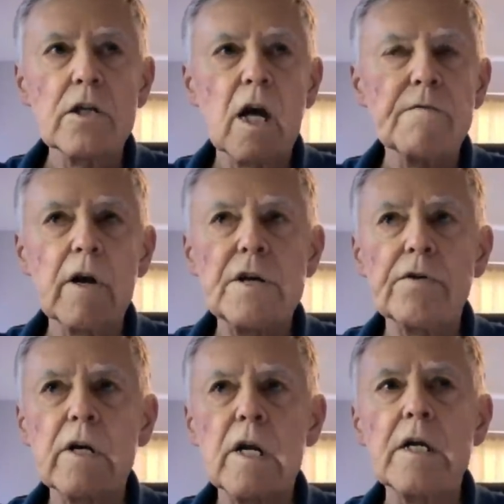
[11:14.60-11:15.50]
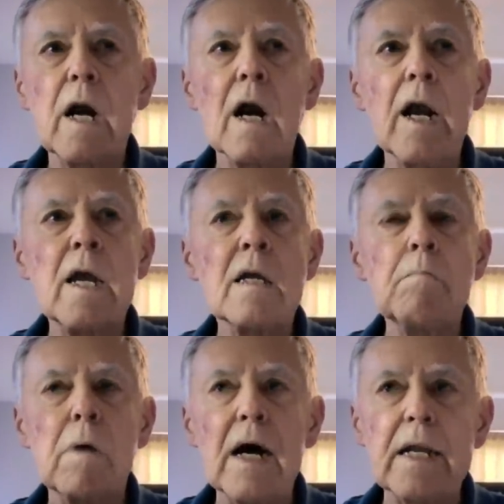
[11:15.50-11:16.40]
It's not very
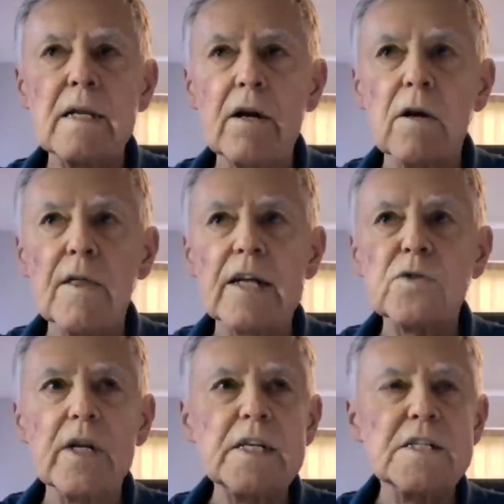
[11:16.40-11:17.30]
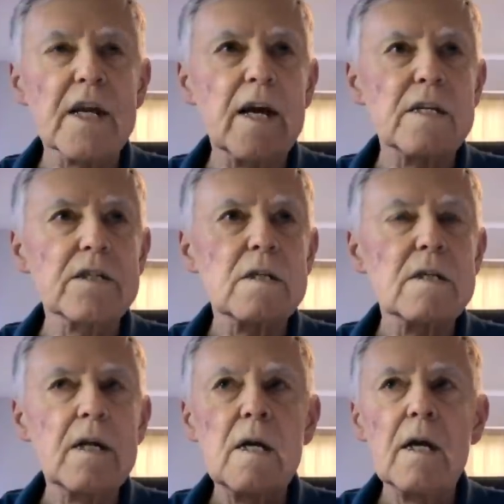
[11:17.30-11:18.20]
Trinitarian, but you know that's what he
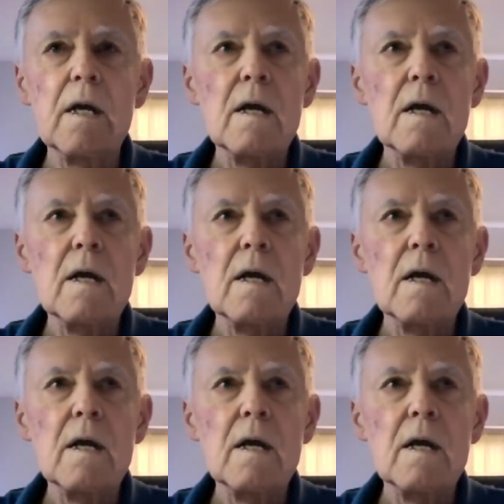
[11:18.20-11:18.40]
says.